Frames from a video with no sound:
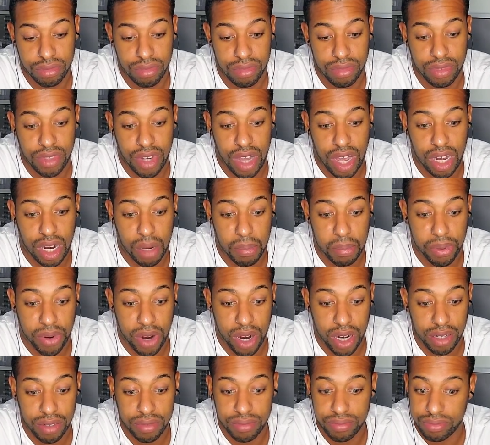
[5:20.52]
Not a
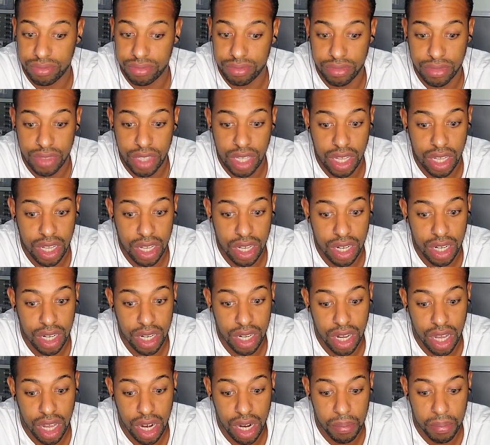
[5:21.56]
prophet.
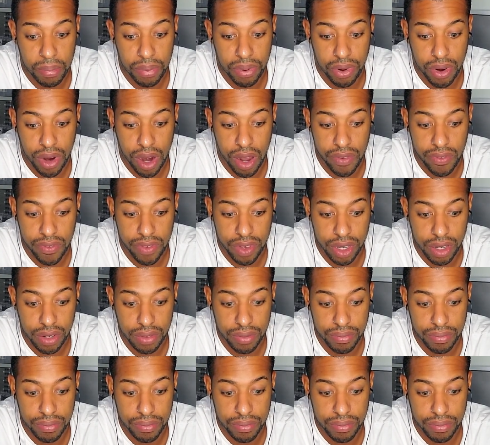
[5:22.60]
Not a prophet.